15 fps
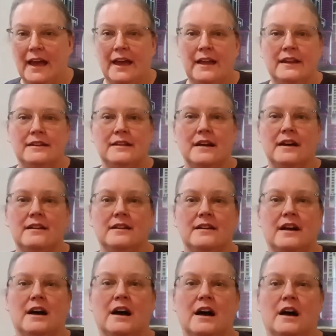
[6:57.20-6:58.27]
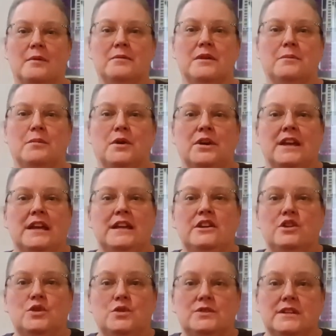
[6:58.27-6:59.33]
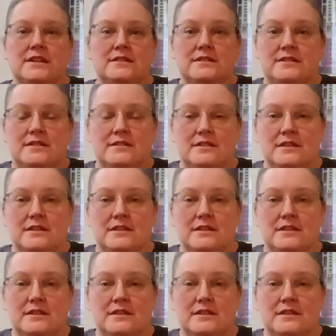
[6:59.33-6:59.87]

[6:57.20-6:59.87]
And um, the book he uses